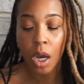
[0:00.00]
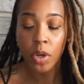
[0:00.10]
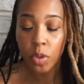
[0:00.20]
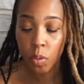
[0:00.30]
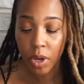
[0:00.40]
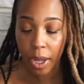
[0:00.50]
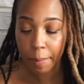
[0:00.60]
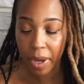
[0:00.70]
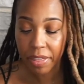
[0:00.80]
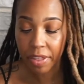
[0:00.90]
You got
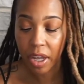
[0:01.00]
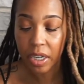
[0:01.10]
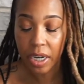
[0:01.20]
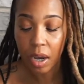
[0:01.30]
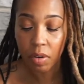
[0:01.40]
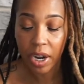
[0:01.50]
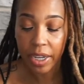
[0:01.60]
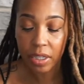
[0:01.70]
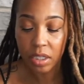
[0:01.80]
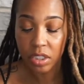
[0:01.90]
my thought now, right,
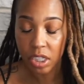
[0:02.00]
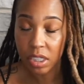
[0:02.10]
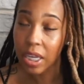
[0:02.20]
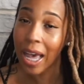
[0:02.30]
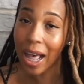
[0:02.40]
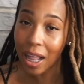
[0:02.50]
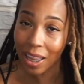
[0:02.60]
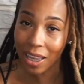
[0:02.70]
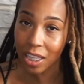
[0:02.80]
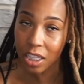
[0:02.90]
Jessica?